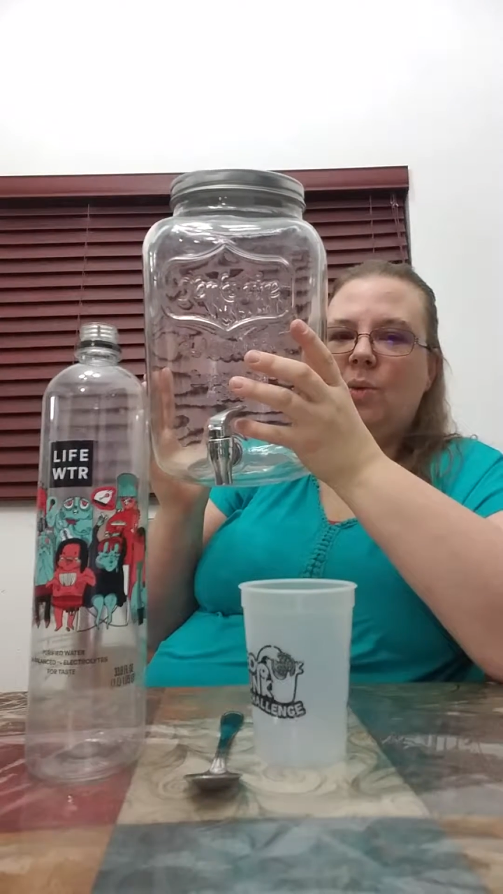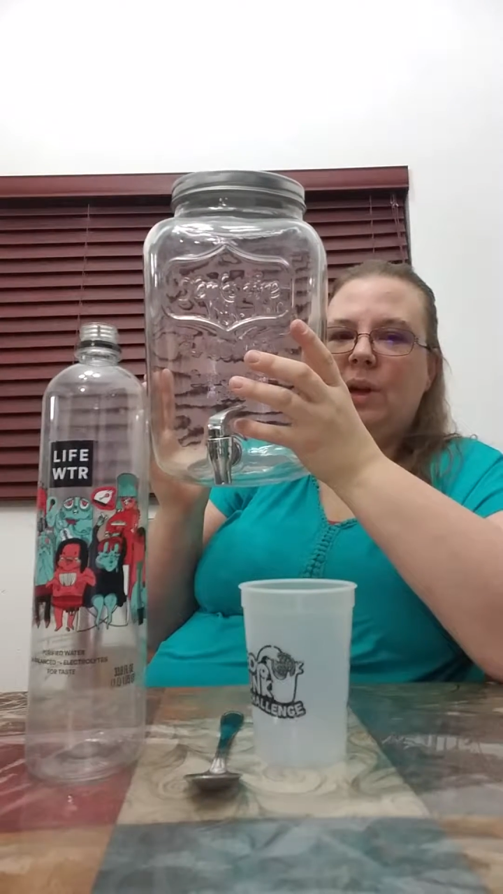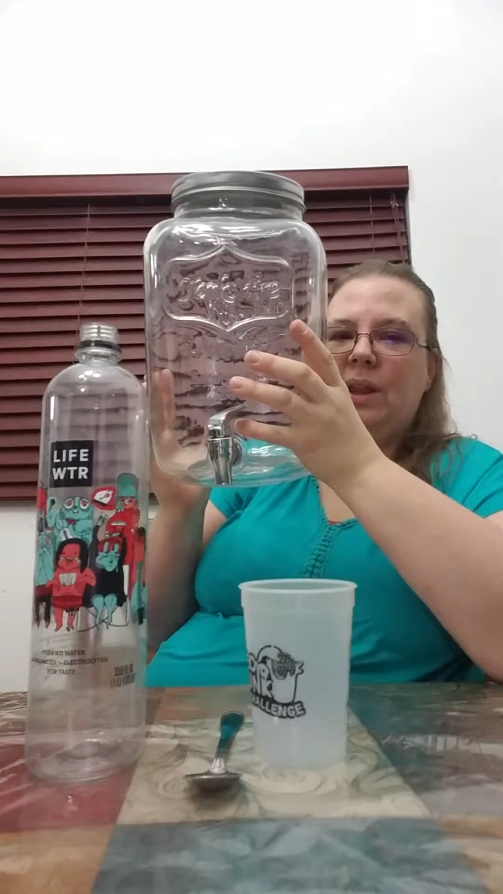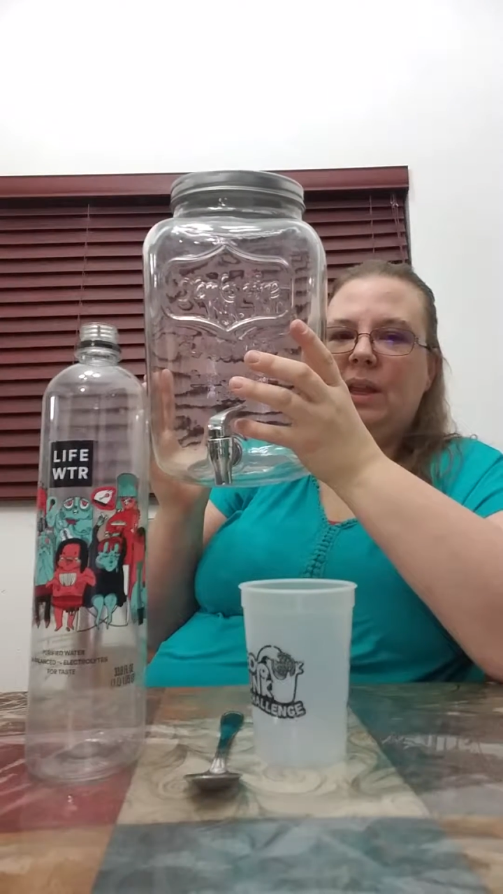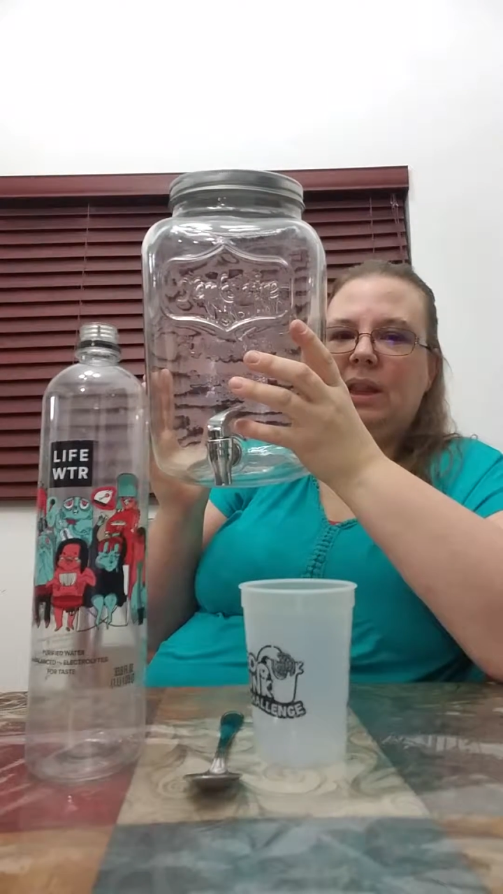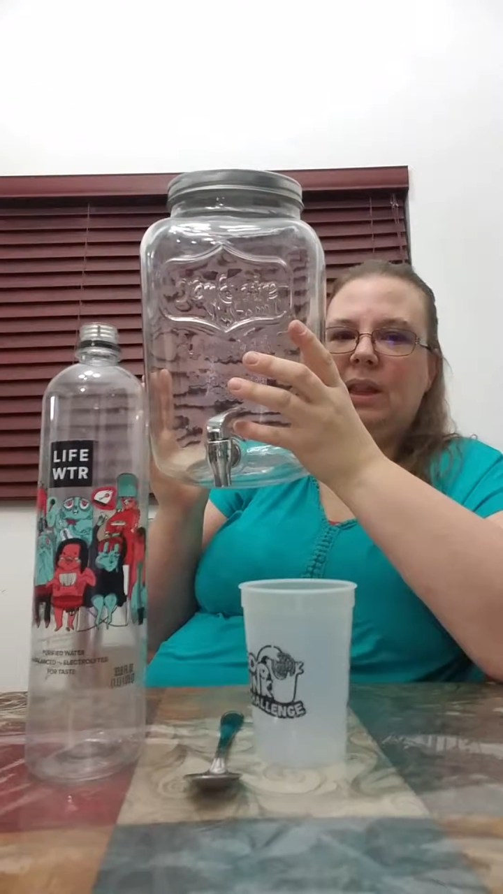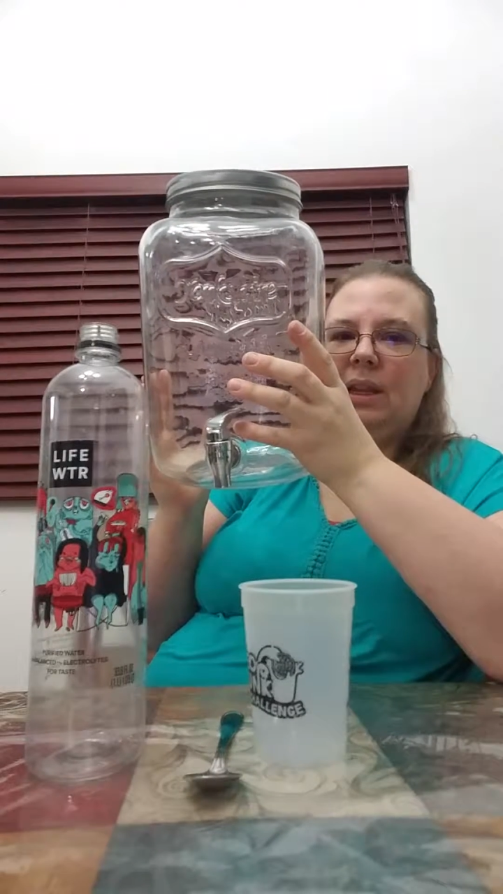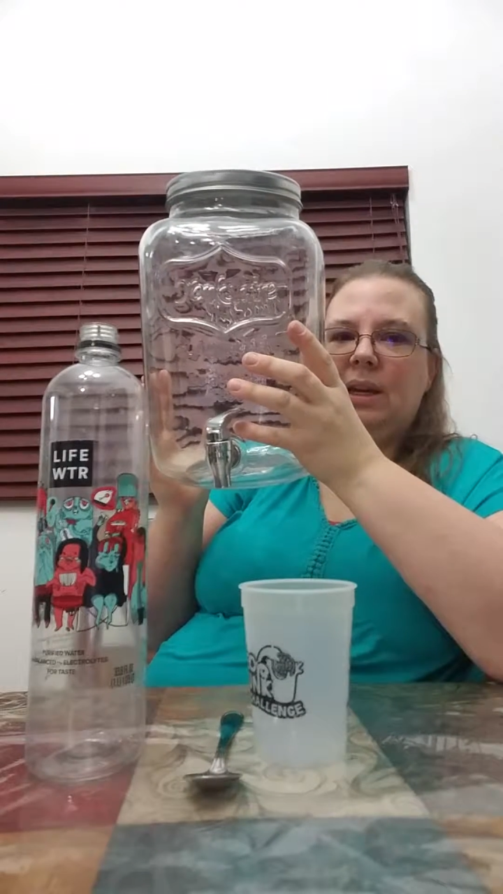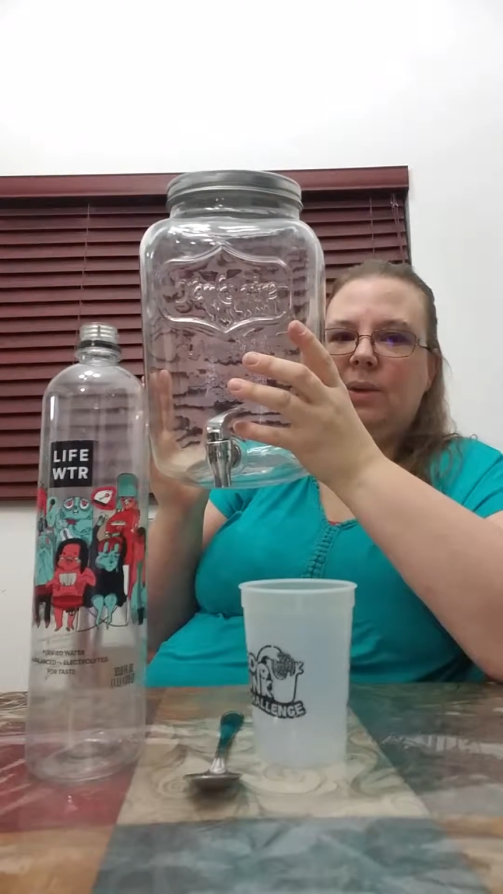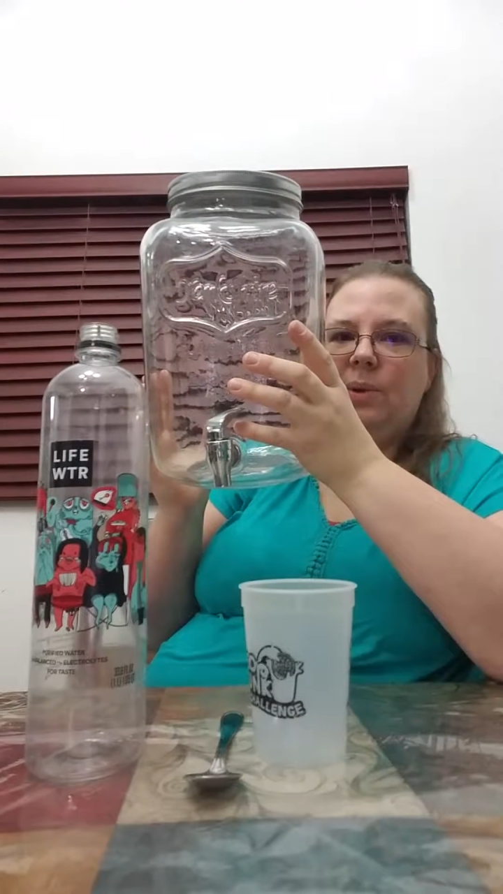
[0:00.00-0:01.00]
with
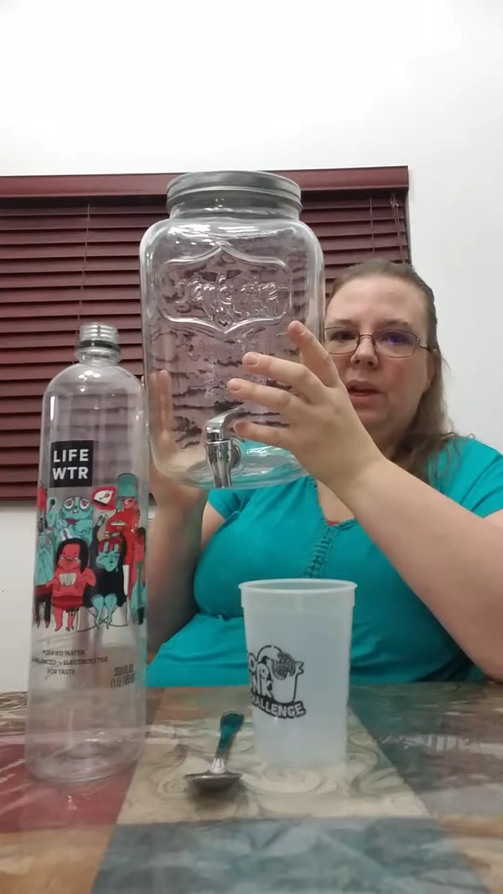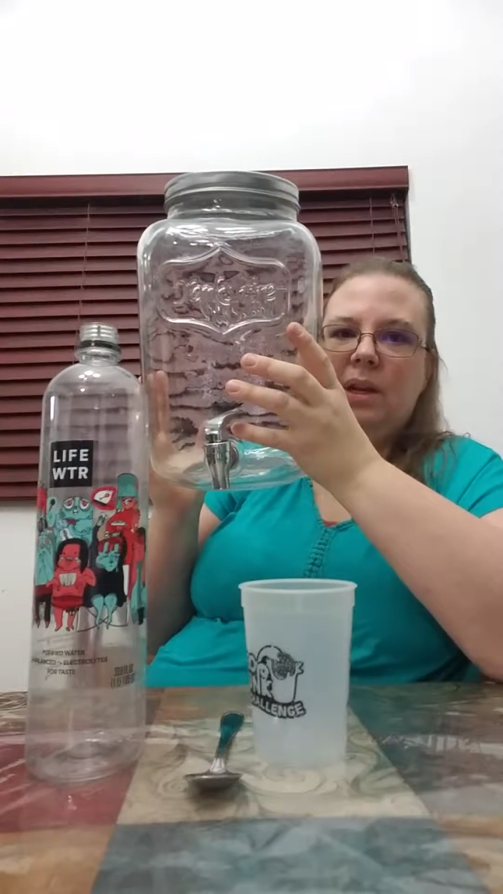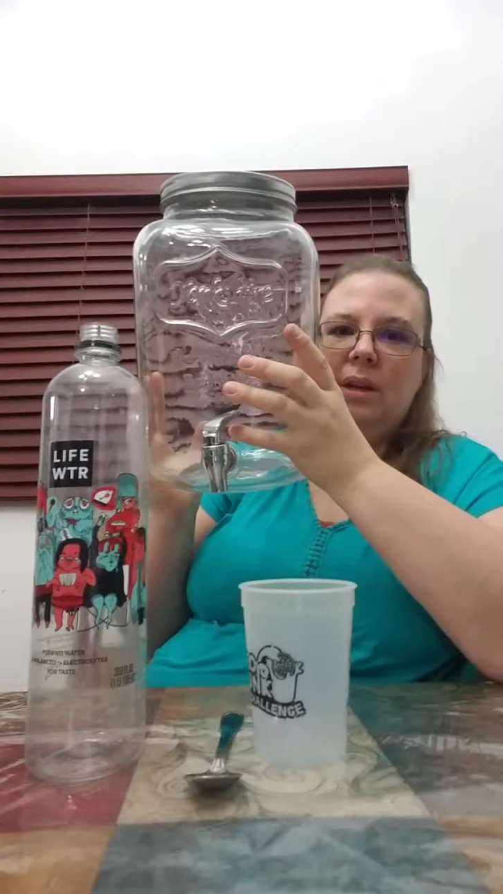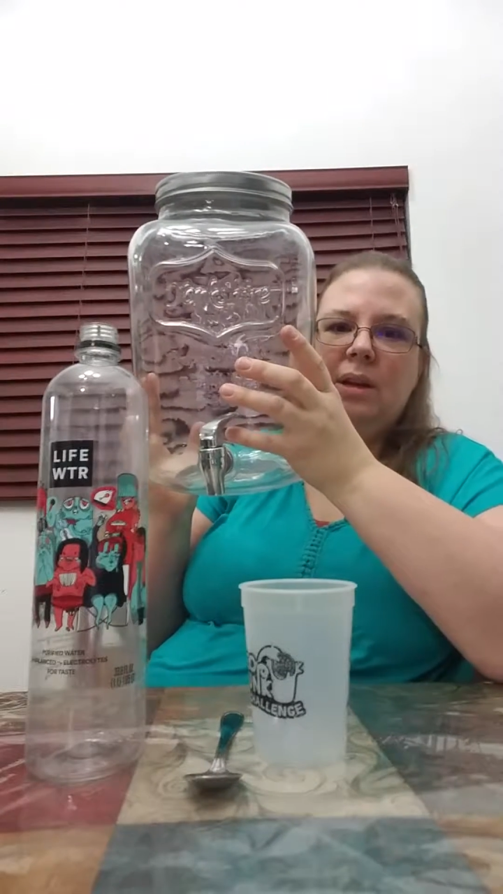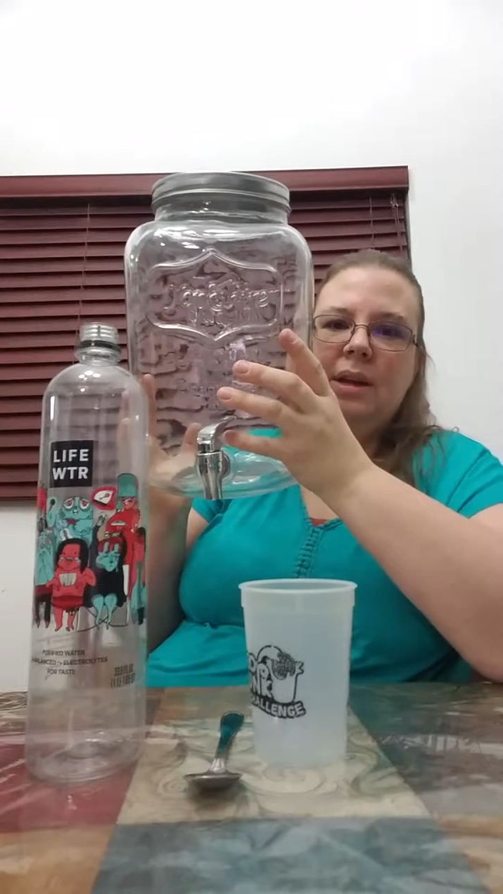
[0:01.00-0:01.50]
liquid?